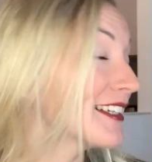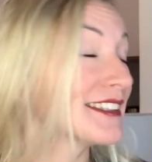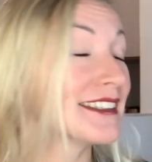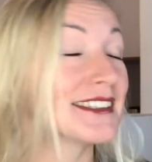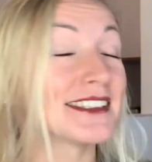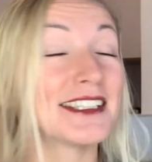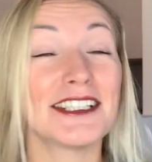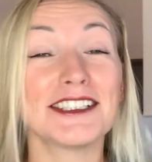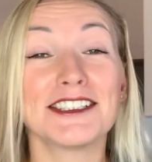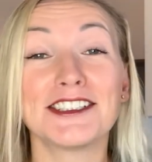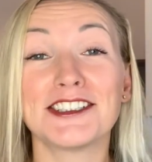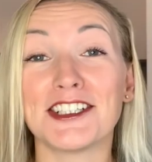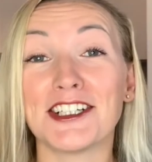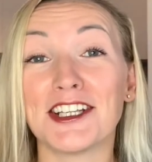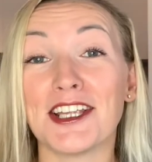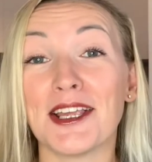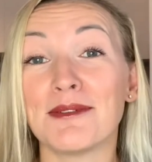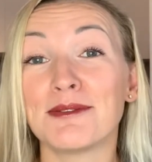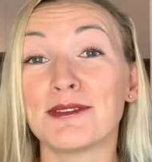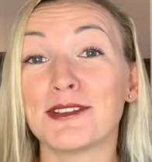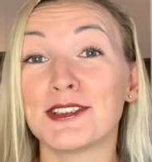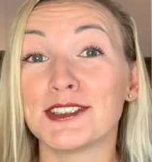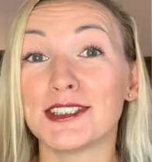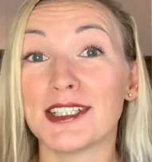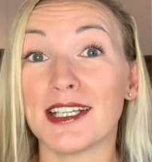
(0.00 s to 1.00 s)
Dexter came
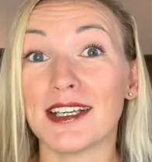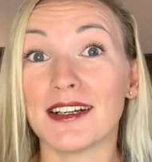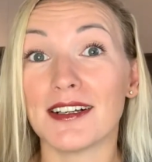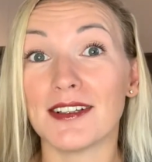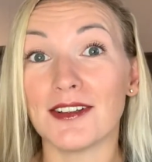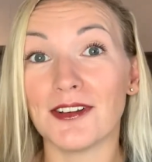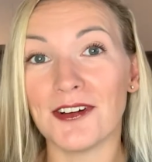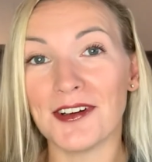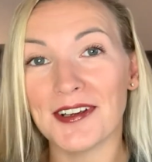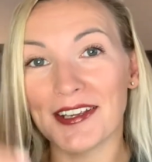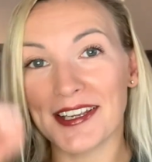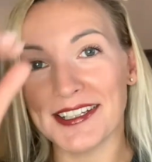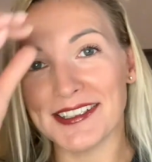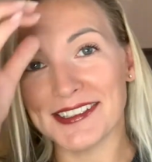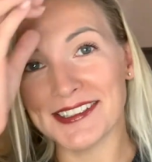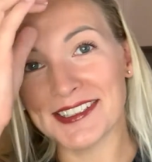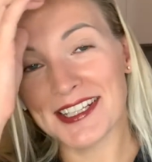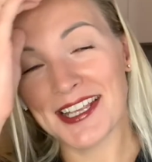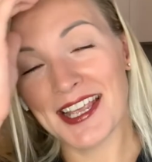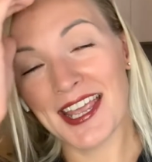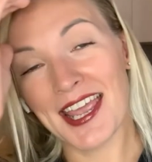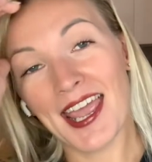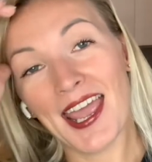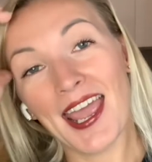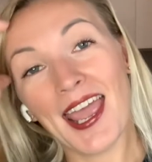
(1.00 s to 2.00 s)
to say hello, yes.
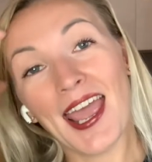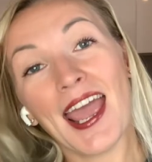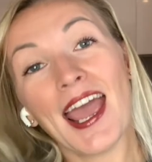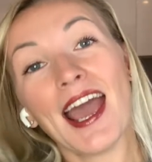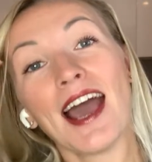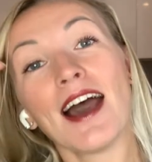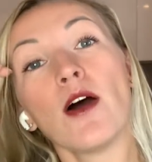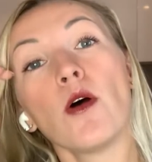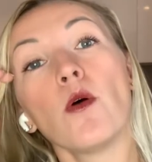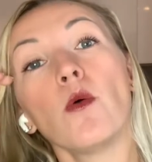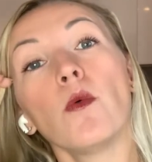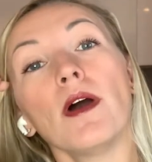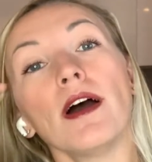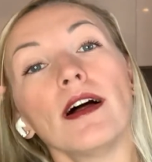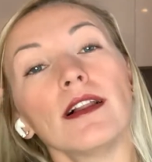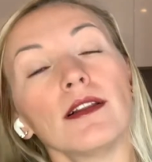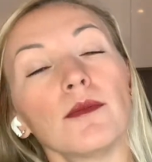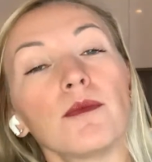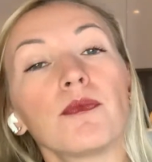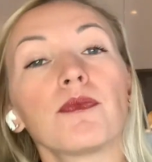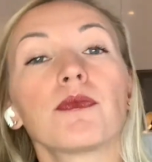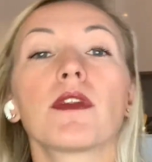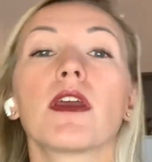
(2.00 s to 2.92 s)
Well,